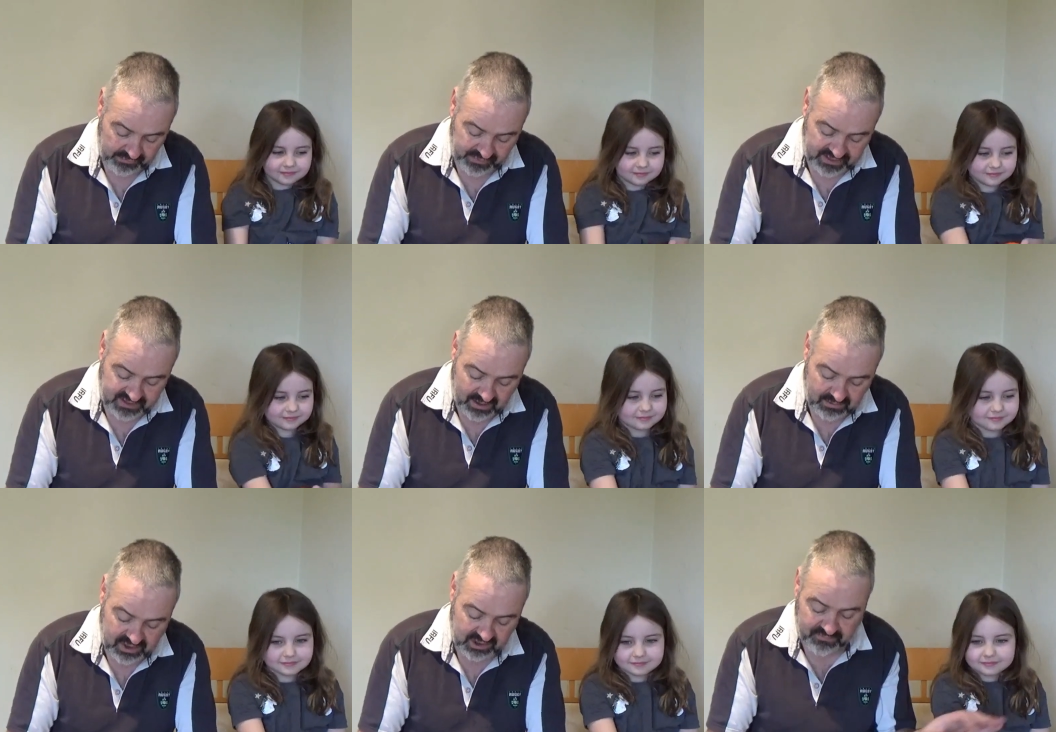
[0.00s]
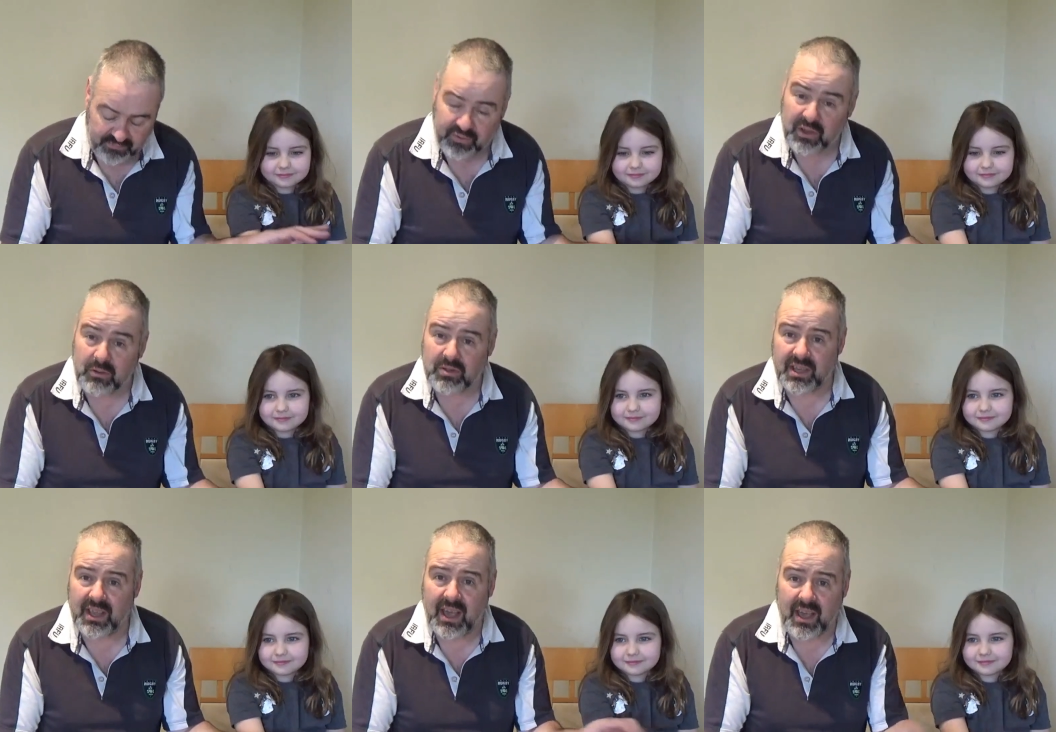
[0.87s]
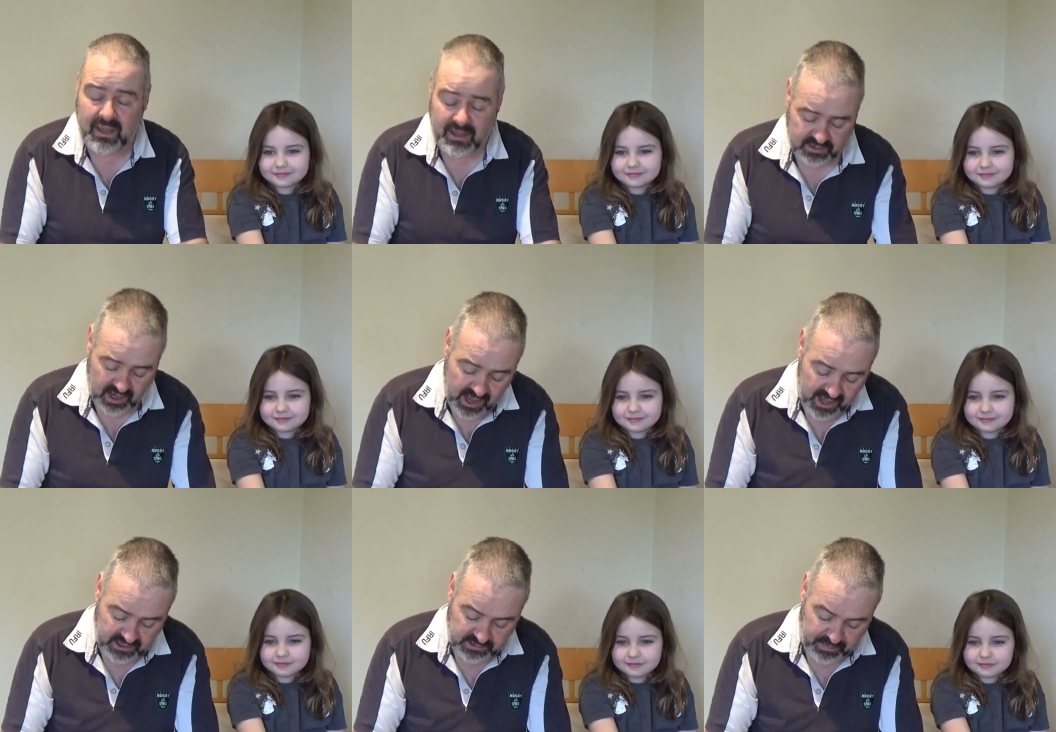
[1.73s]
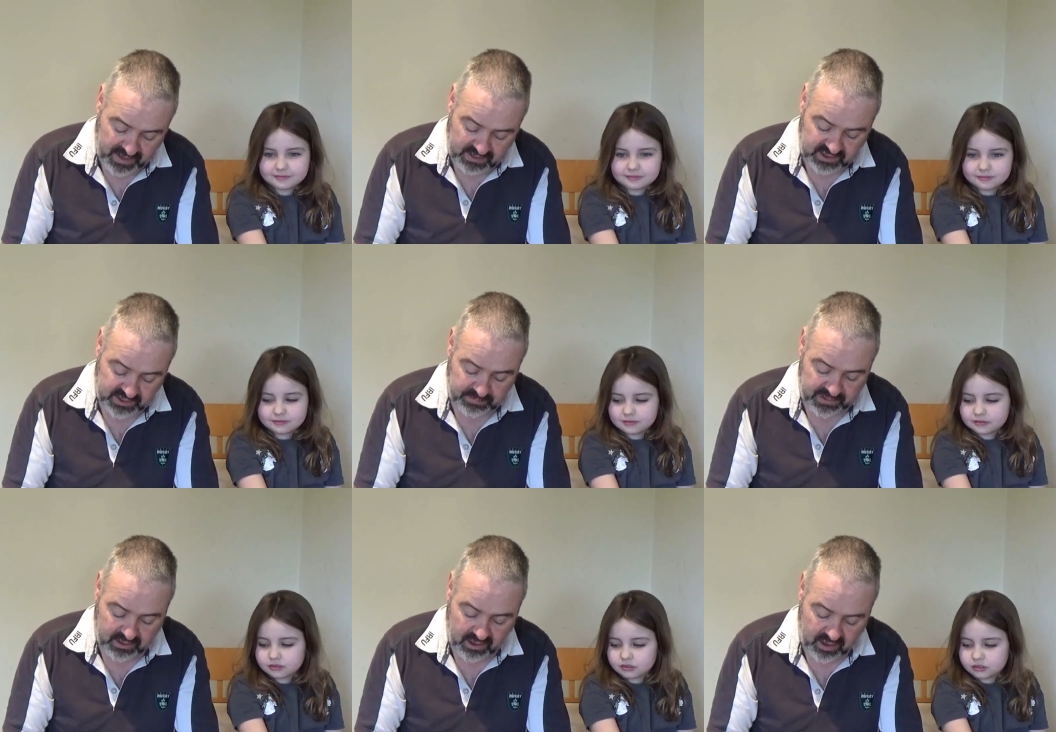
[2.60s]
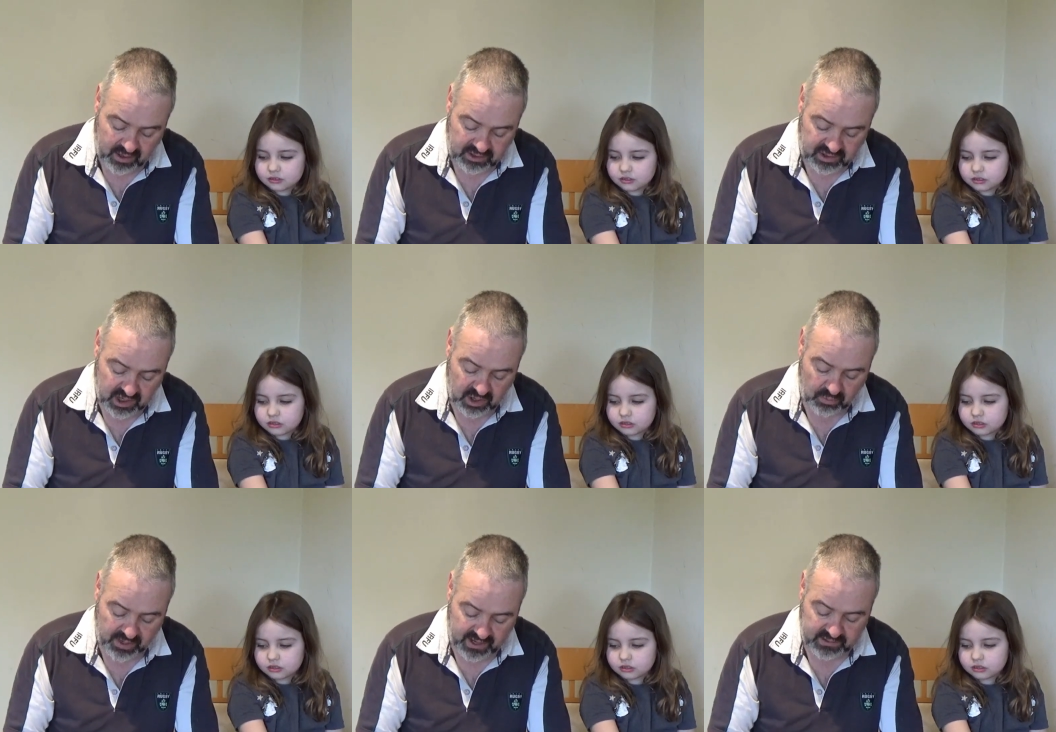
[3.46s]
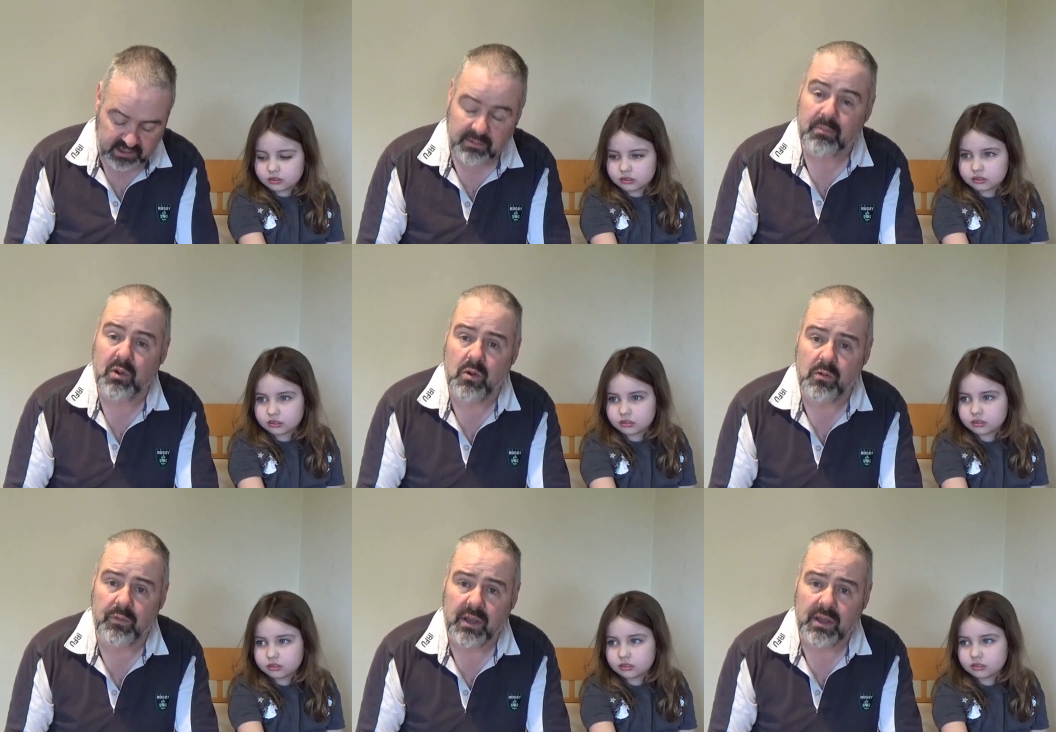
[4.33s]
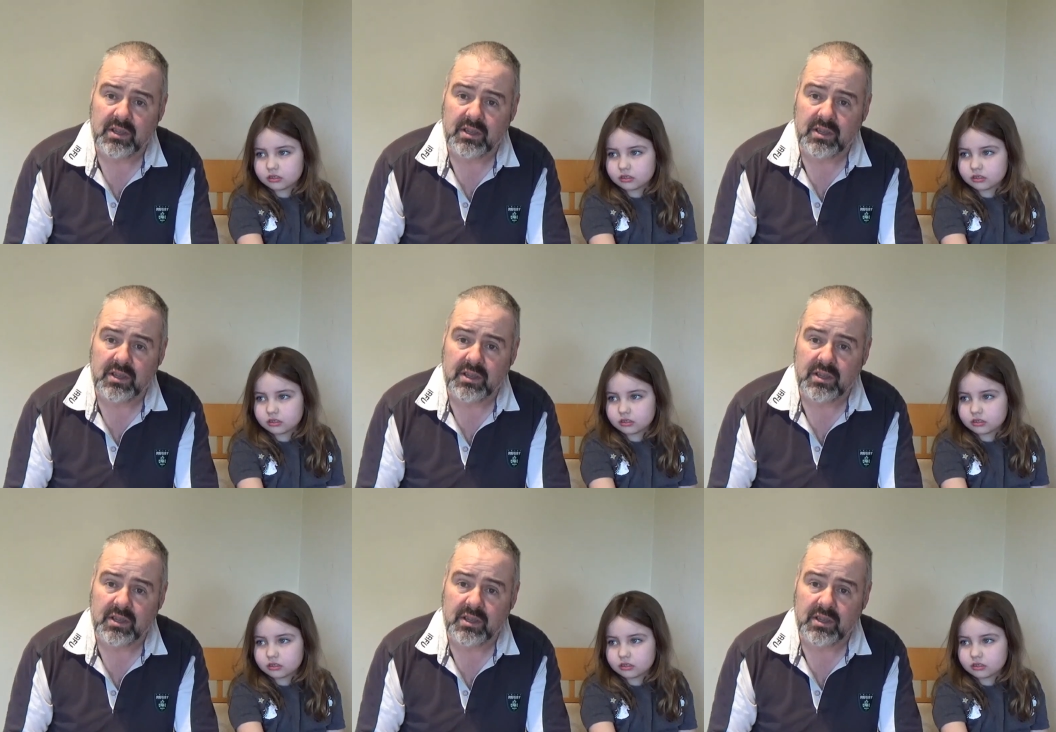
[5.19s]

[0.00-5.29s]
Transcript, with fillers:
Speaker 1: If that sounds confusing, guys, it's basically because we had to move